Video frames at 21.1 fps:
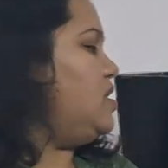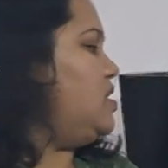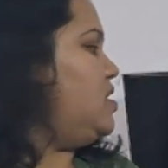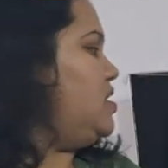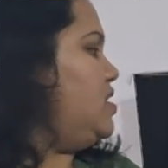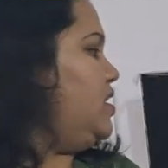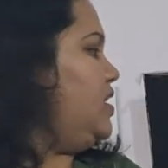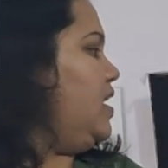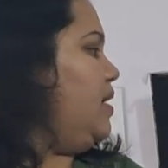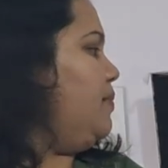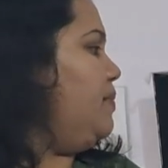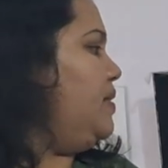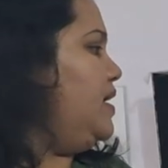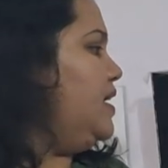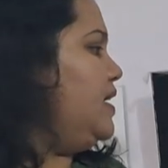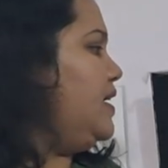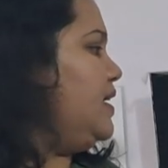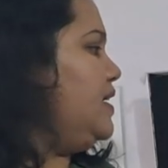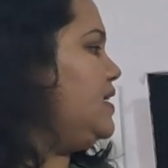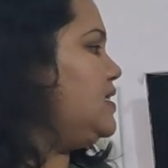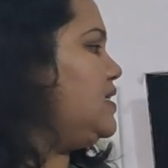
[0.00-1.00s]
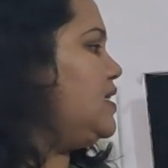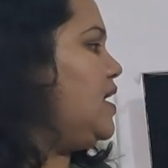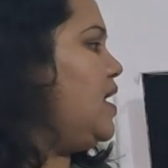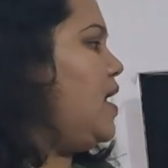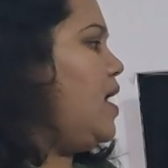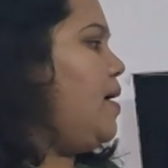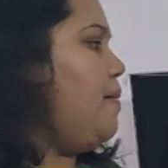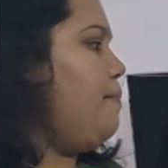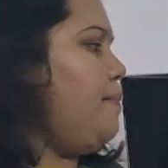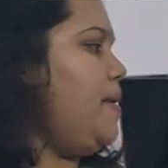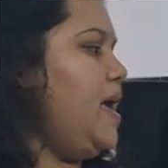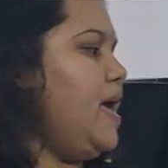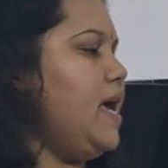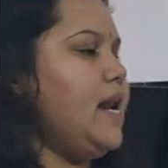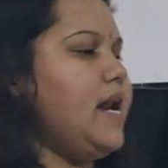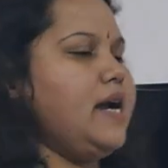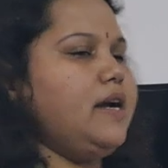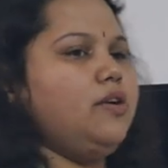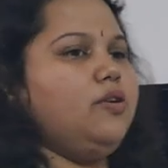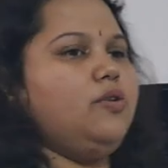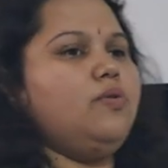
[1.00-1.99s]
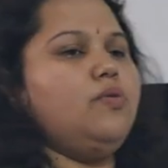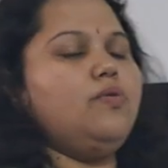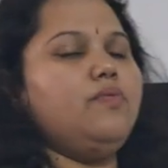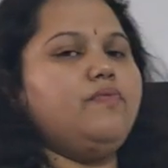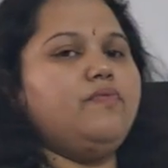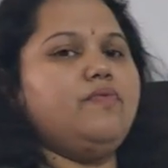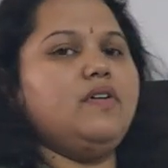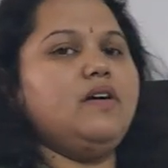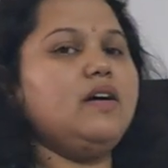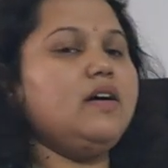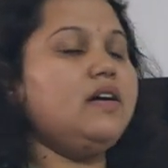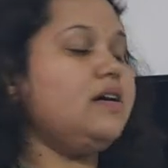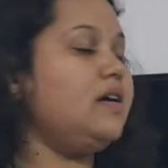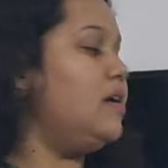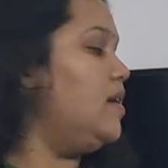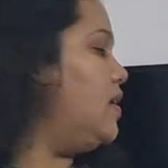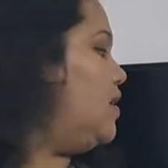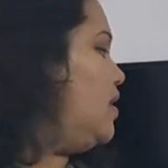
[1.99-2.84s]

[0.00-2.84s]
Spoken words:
learning abilities, pair and group work